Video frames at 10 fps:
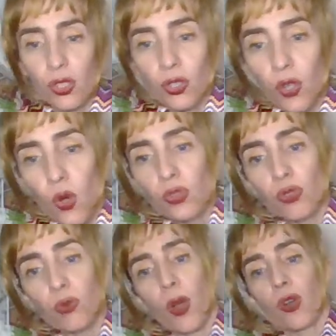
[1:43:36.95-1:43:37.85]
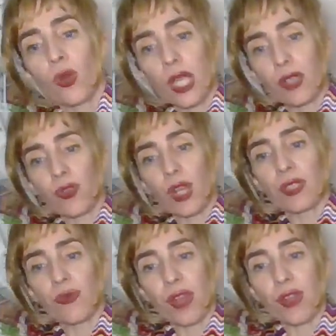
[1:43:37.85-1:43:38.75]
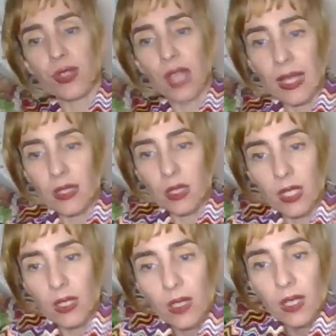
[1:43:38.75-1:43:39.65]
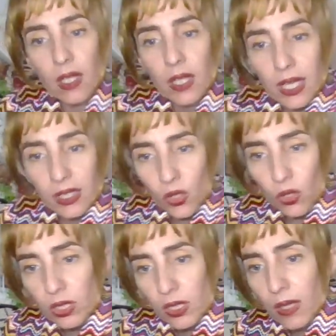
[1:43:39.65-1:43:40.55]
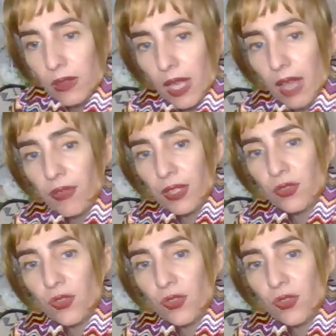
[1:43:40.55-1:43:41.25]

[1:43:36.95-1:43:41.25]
go tomorrow and dress very nicely and don't tell nothing.